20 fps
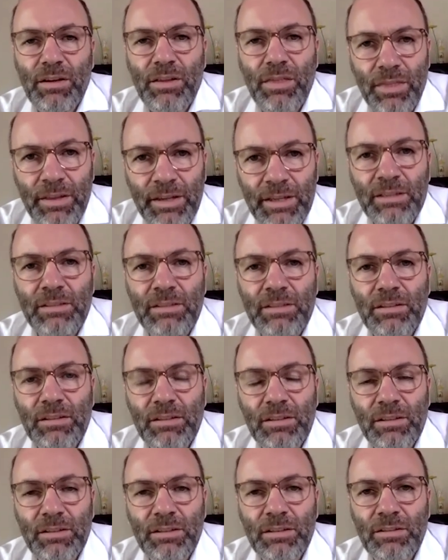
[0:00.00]
then
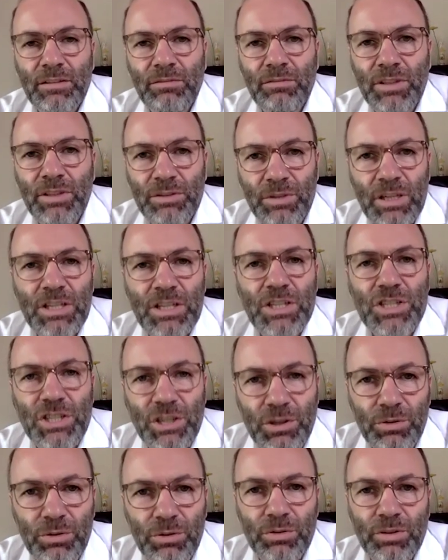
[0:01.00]
we really
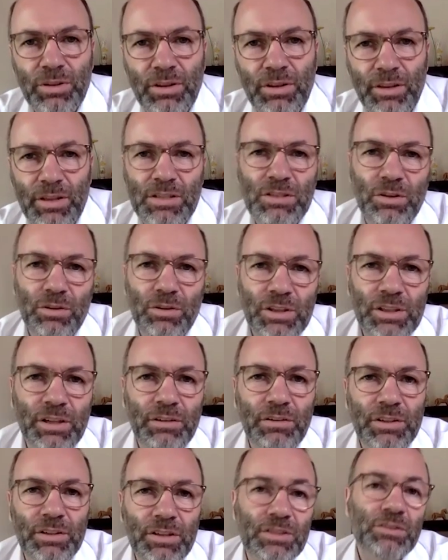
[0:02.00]
show that
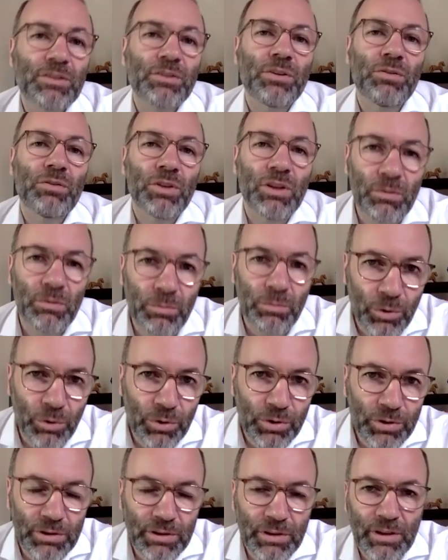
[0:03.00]
solidarity is not only a
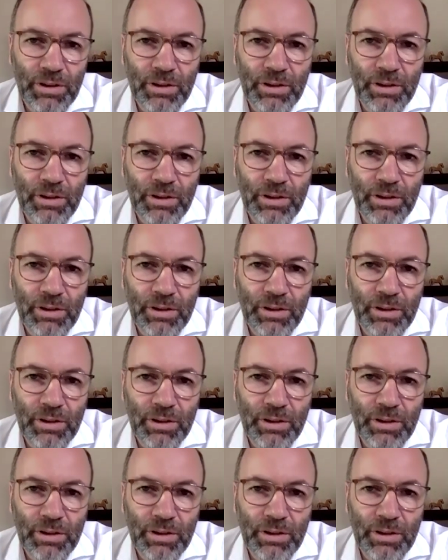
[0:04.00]
word,